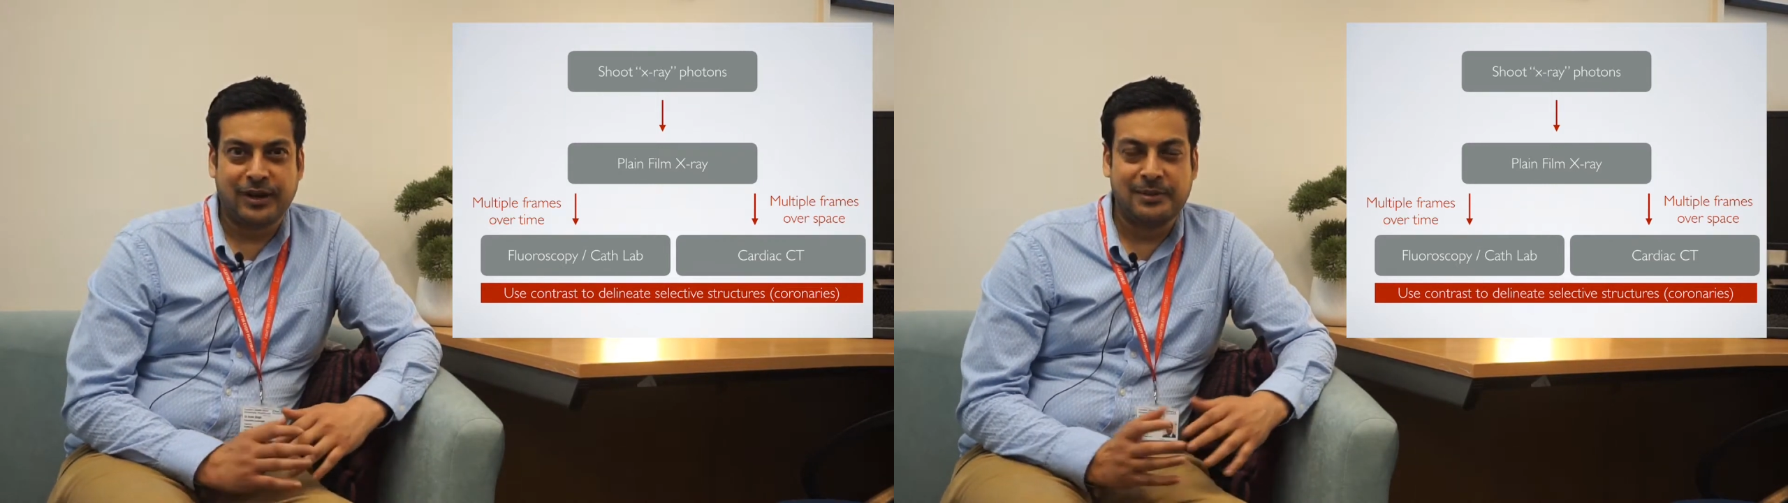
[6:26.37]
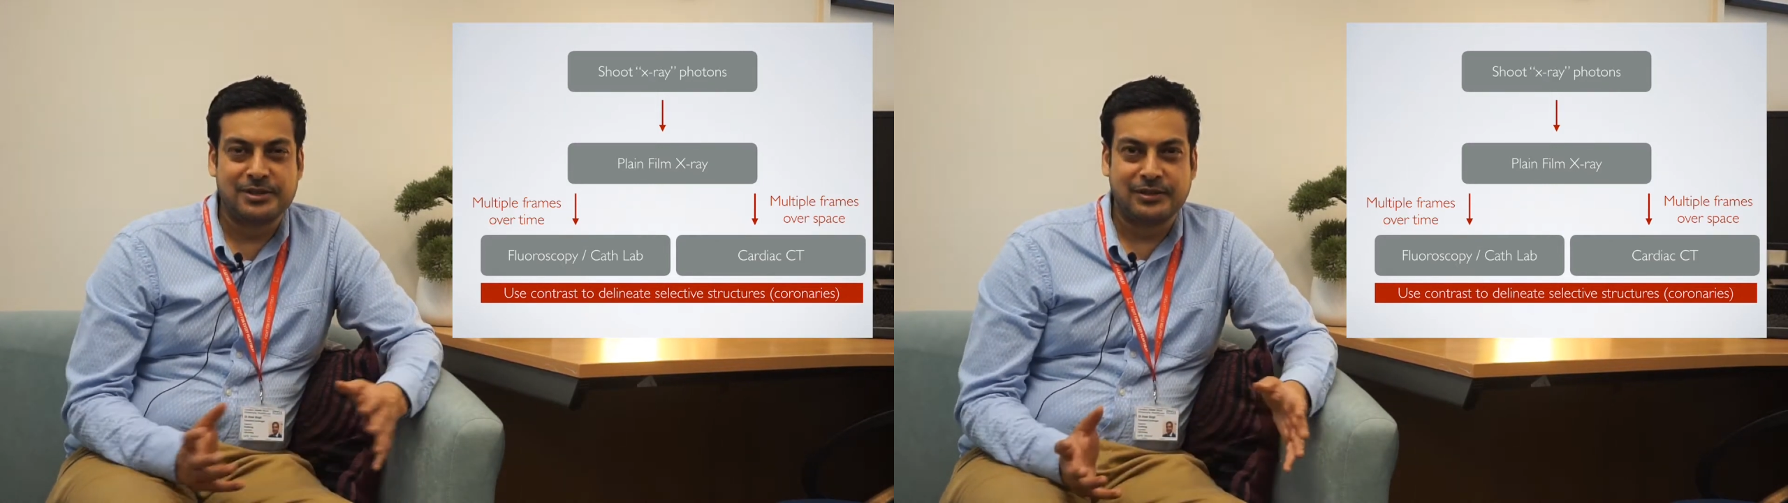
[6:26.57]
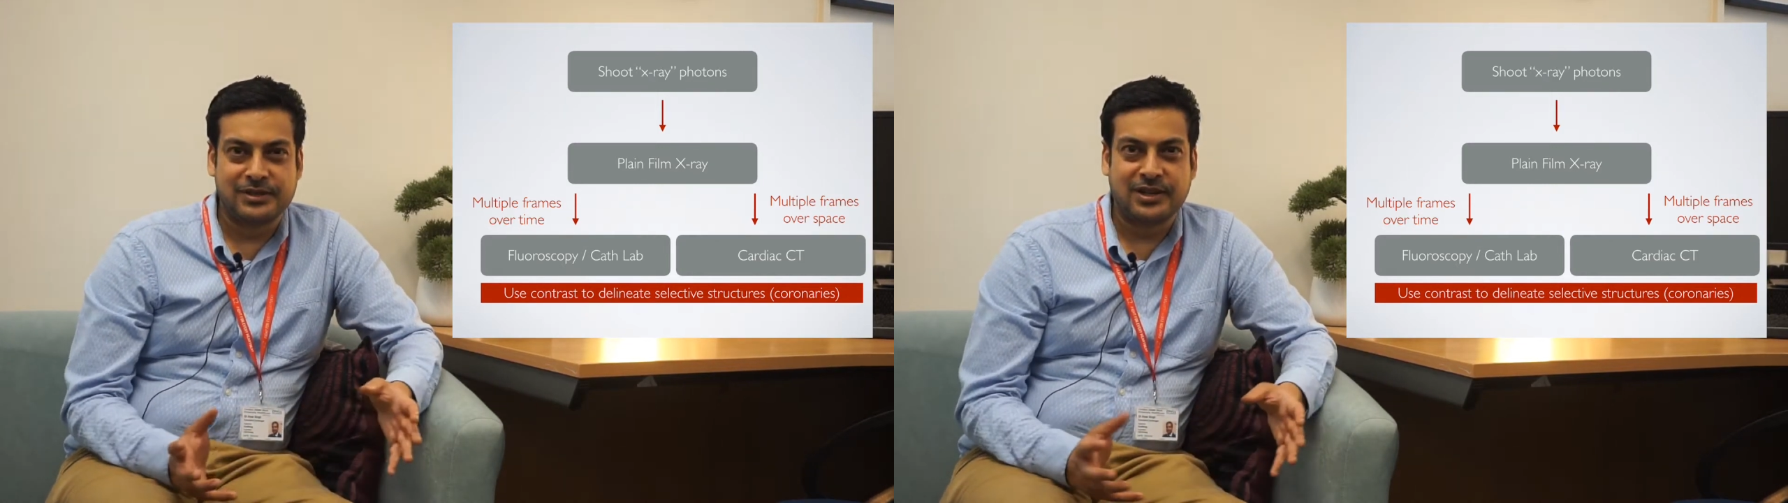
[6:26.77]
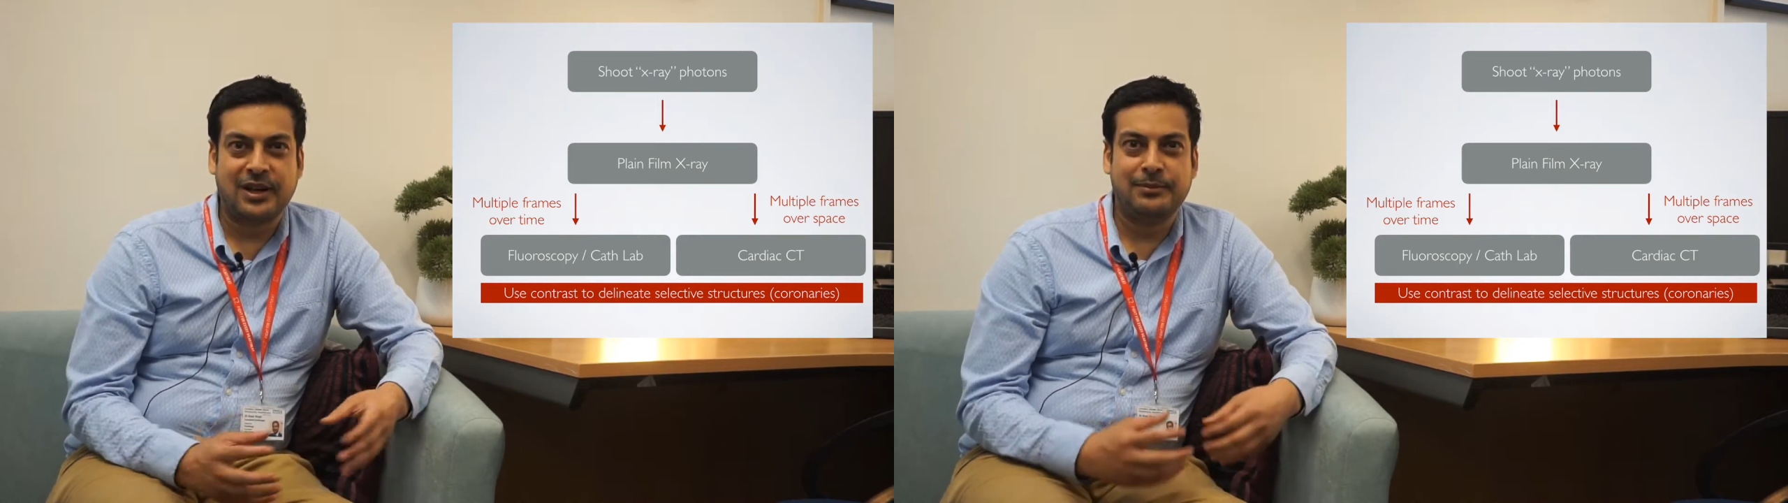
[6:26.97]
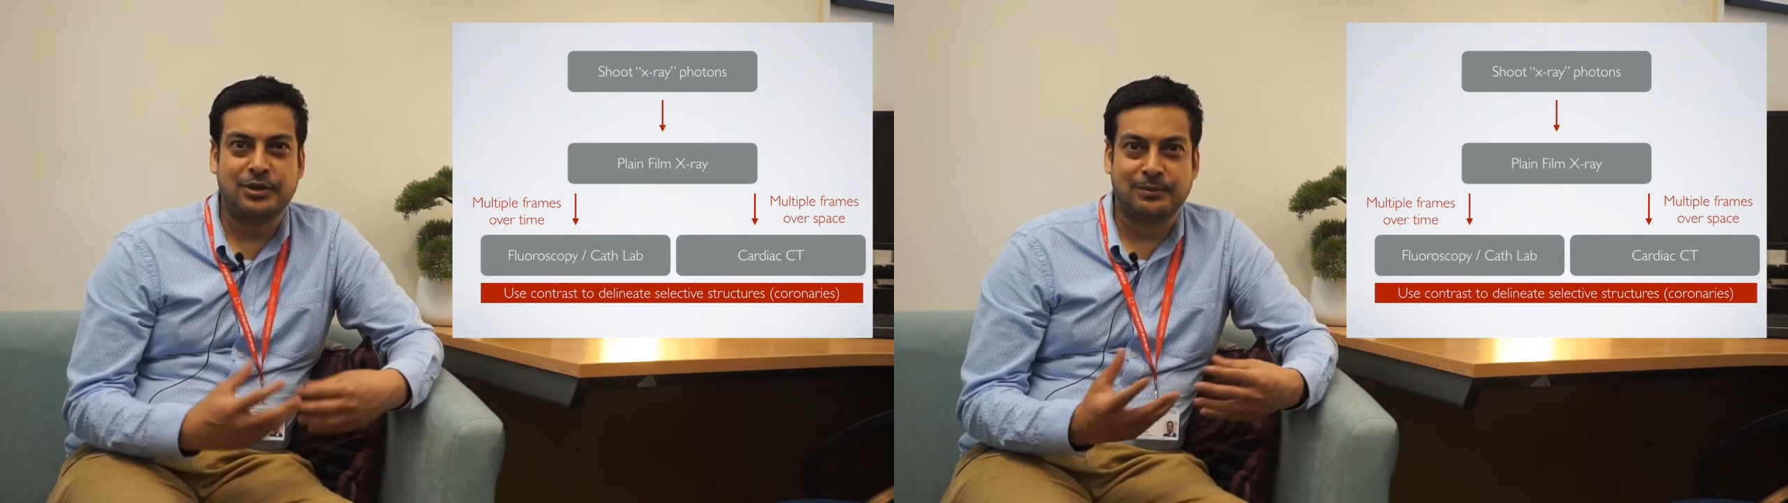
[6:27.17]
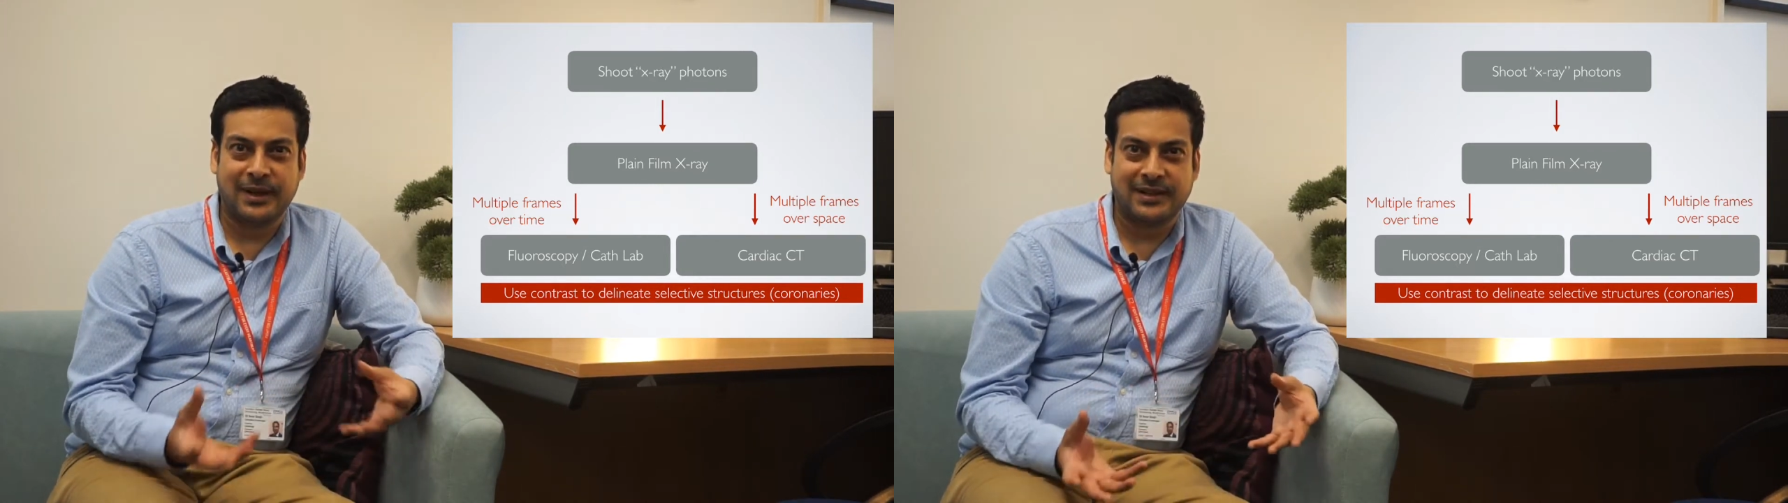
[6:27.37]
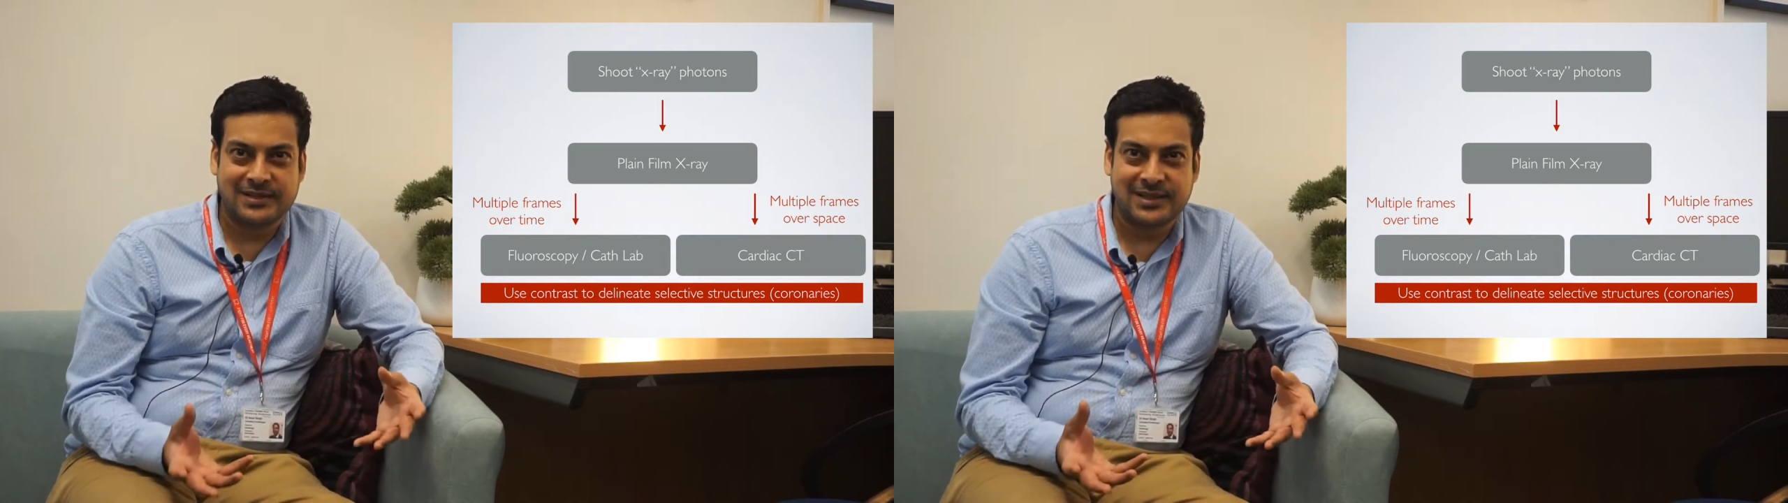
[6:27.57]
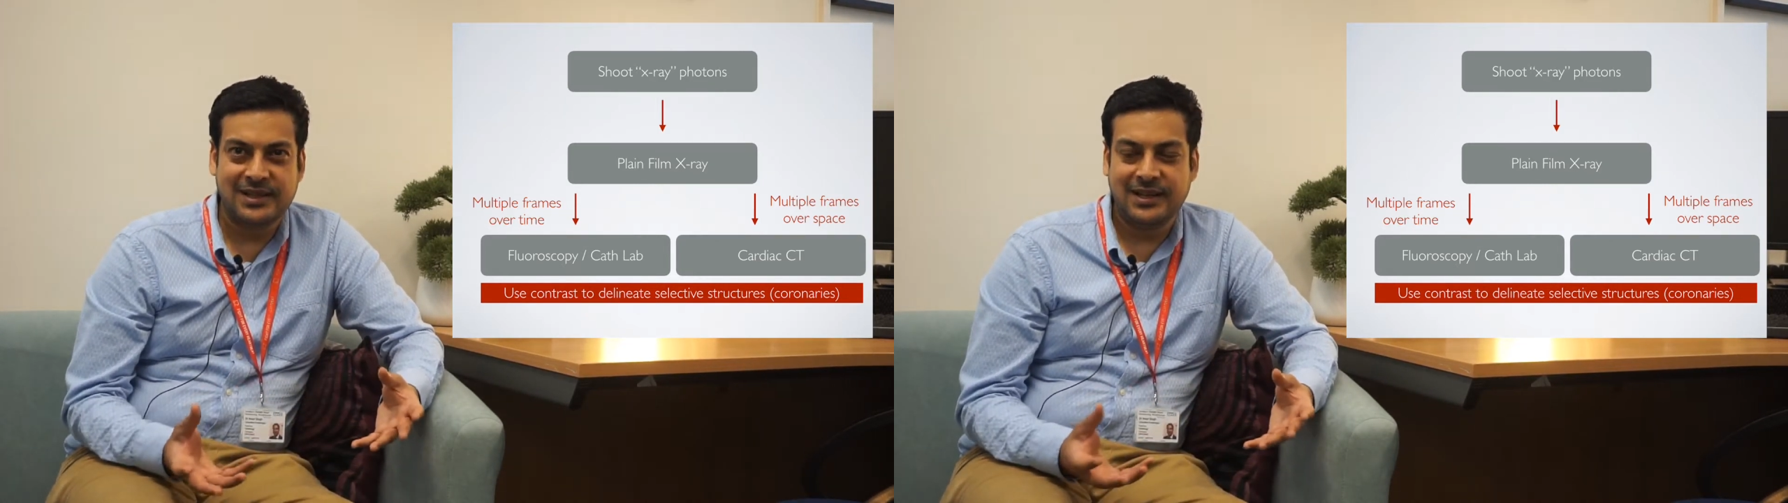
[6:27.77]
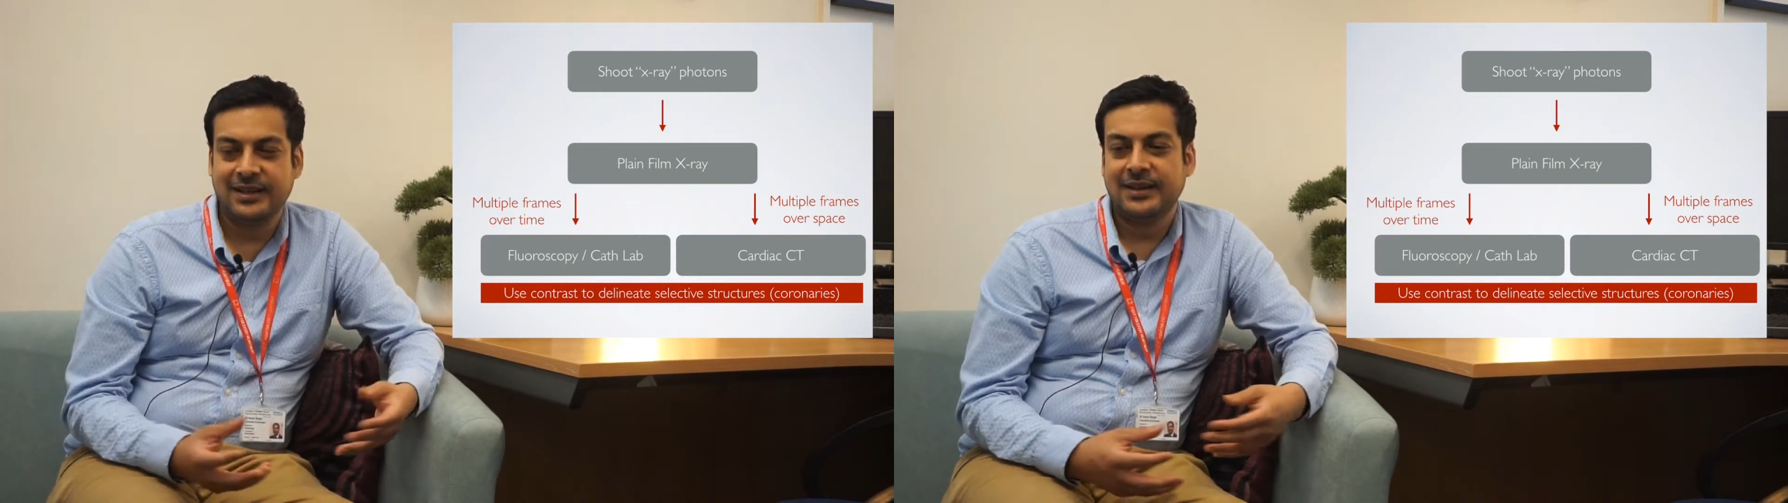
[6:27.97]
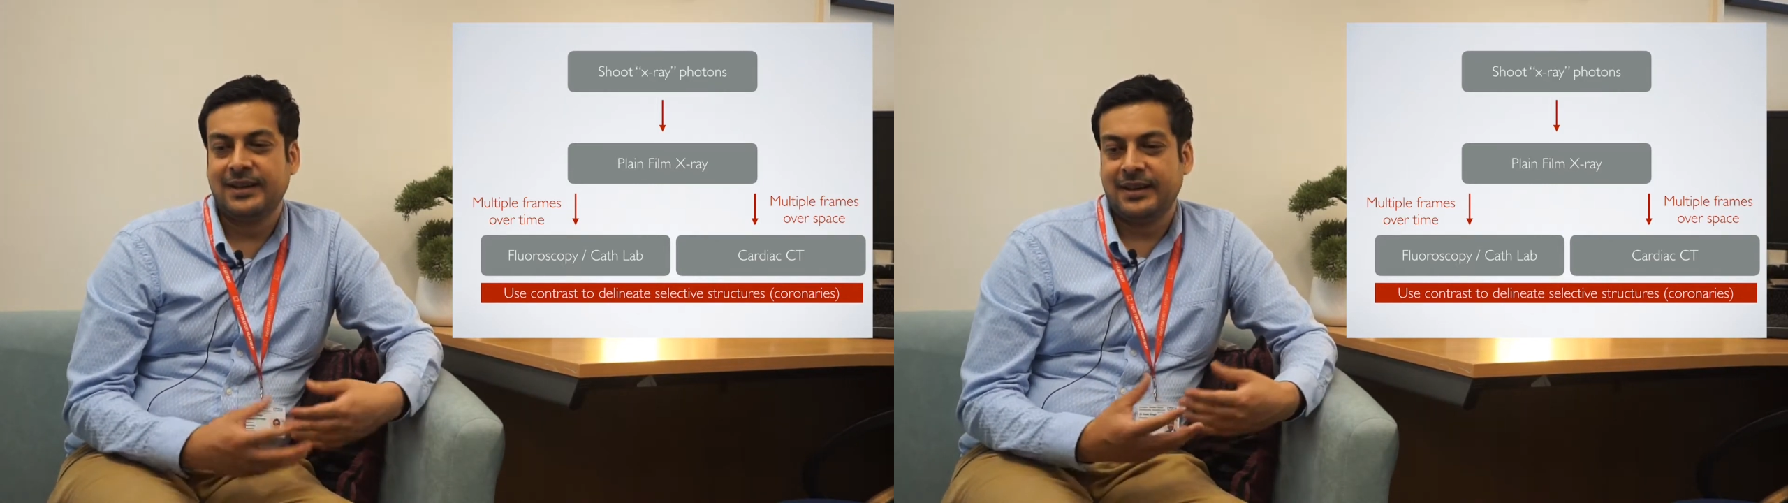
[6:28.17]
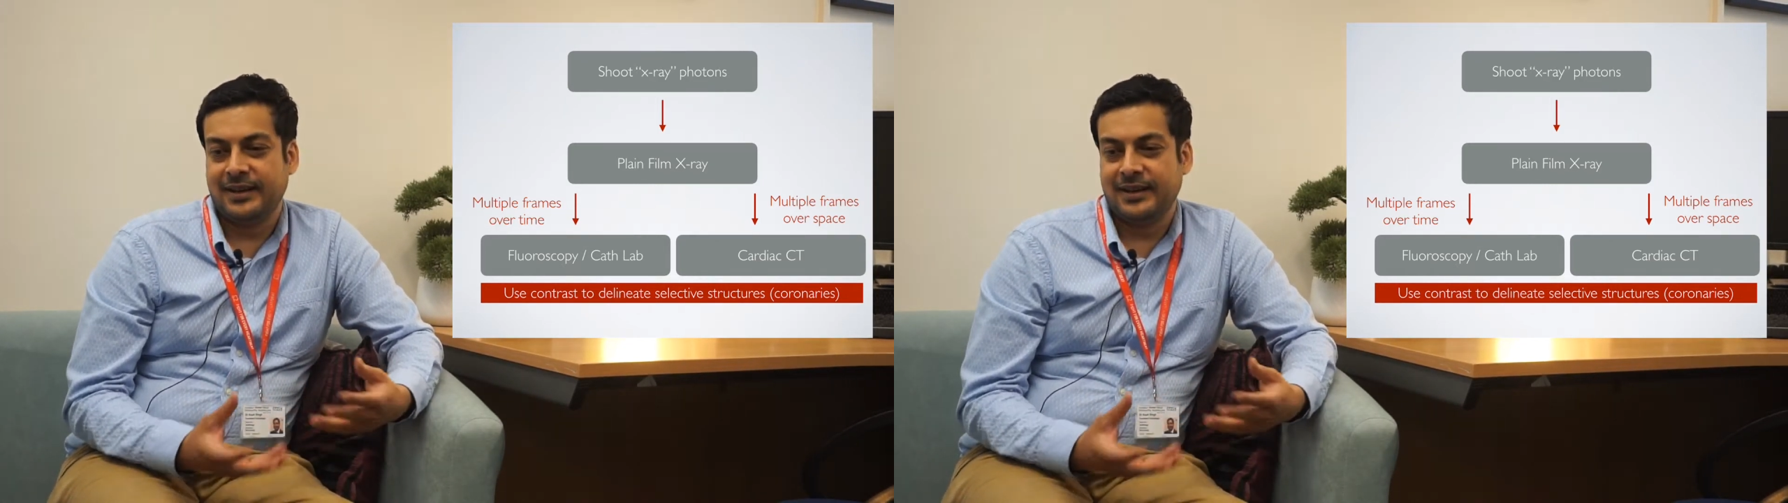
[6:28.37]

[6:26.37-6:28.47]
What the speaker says: frames over time, you can make a cine,